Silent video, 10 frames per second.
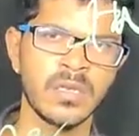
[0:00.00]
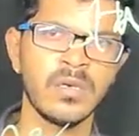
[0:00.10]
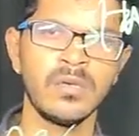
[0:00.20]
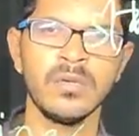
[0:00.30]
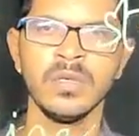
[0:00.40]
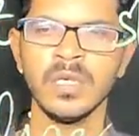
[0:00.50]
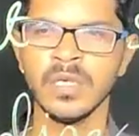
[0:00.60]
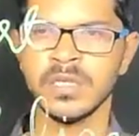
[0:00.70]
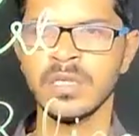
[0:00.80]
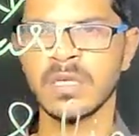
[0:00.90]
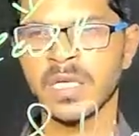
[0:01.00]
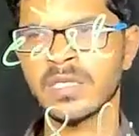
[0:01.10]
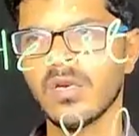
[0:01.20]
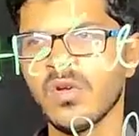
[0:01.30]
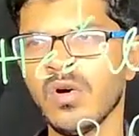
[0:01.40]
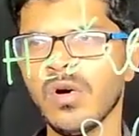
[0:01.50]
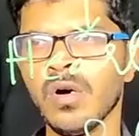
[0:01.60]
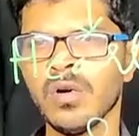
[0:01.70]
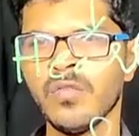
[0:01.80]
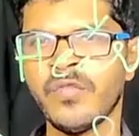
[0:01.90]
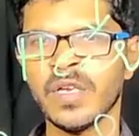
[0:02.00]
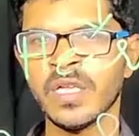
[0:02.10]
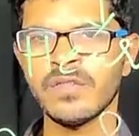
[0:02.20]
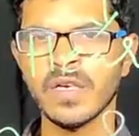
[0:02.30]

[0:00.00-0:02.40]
So, such a long phrase,